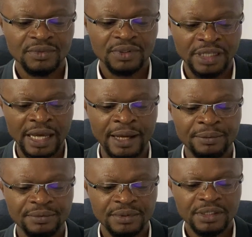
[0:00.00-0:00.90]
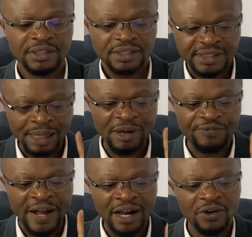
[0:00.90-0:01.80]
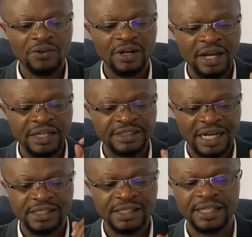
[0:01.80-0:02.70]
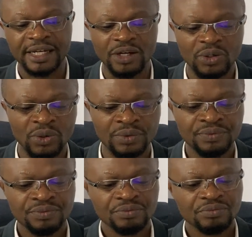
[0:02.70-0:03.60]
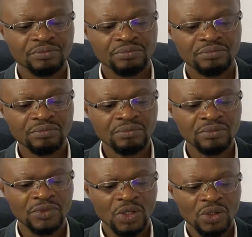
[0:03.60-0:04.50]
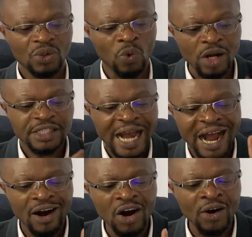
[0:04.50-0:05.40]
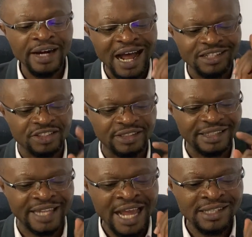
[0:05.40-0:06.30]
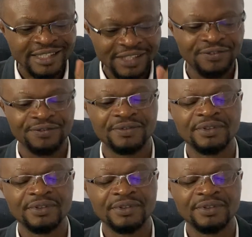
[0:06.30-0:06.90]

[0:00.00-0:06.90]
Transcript: Yeah. Samaval and Jackson's second goal. Watch how unattentive